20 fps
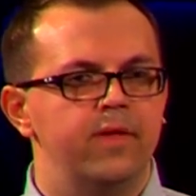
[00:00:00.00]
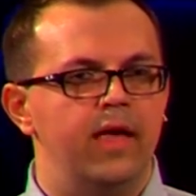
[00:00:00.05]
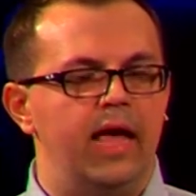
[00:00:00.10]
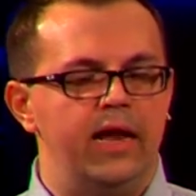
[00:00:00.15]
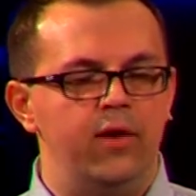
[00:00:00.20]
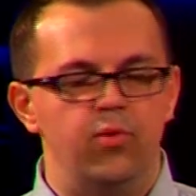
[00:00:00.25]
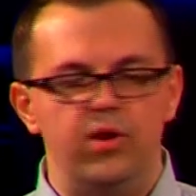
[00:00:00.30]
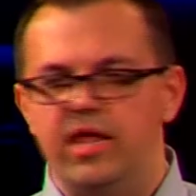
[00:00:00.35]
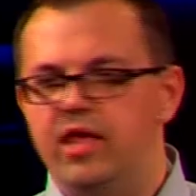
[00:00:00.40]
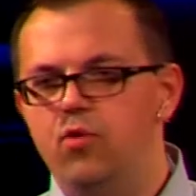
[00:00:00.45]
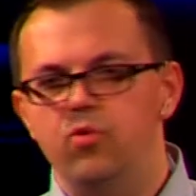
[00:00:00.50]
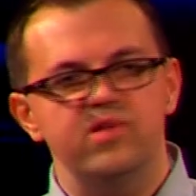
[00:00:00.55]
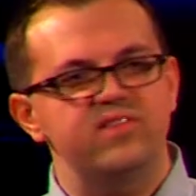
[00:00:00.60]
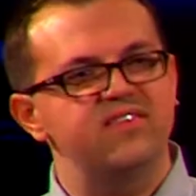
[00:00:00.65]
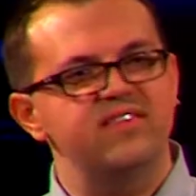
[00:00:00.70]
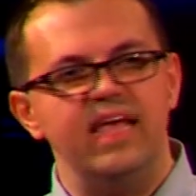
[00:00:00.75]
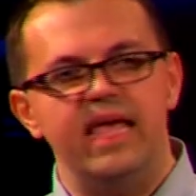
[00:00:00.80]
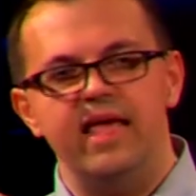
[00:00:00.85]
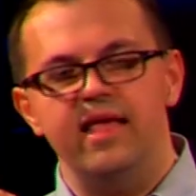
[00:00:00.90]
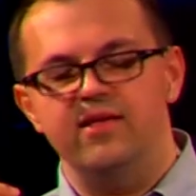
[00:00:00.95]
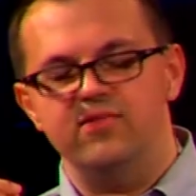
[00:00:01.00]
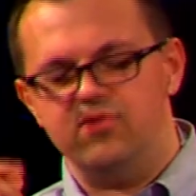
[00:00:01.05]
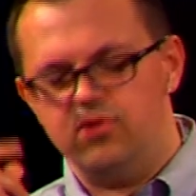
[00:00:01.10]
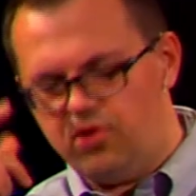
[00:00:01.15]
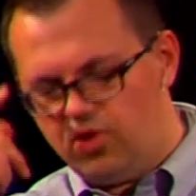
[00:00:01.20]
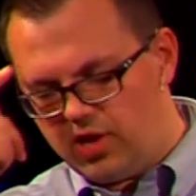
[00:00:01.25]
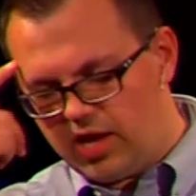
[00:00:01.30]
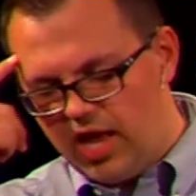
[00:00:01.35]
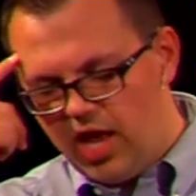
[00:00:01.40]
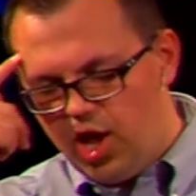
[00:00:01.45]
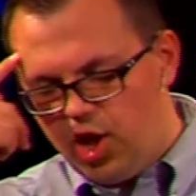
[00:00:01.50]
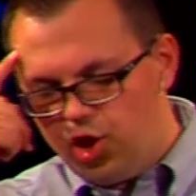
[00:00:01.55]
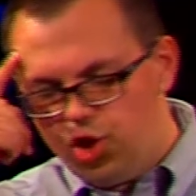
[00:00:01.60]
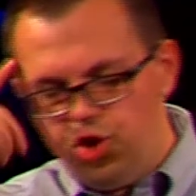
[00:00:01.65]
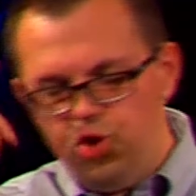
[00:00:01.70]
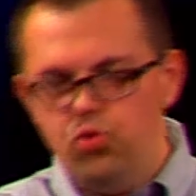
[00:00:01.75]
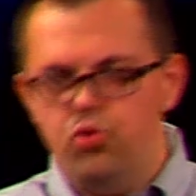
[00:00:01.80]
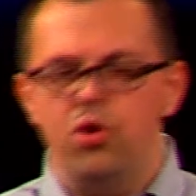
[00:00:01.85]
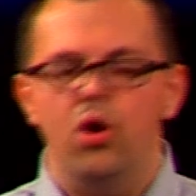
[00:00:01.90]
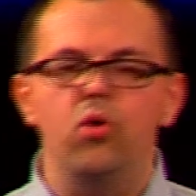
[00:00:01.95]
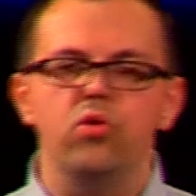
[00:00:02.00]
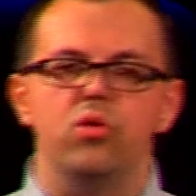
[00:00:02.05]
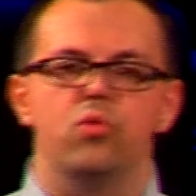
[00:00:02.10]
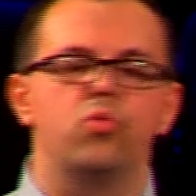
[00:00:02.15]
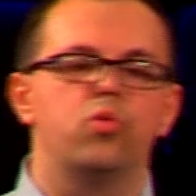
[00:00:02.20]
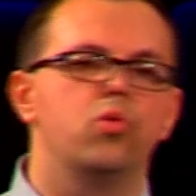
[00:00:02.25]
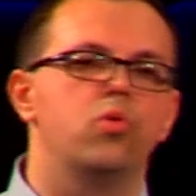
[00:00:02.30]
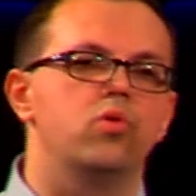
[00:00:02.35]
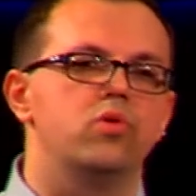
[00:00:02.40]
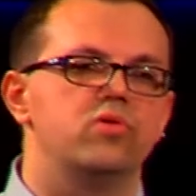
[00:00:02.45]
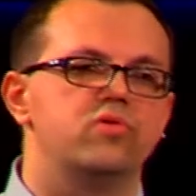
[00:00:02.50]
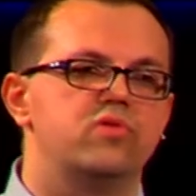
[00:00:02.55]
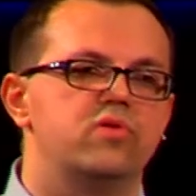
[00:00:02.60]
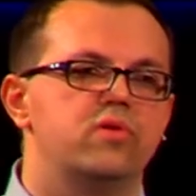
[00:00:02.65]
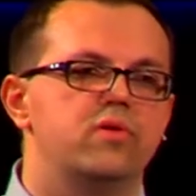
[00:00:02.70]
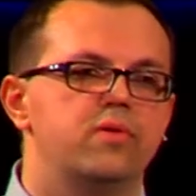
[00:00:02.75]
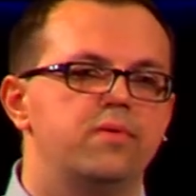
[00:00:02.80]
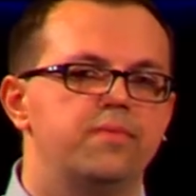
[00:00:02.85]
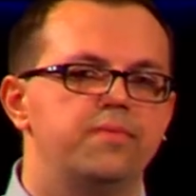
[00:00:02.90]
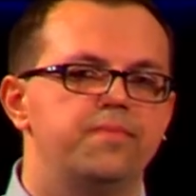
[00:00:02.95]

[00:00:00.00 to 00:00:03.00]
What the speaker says: And what he was saying is, look, you know the rules.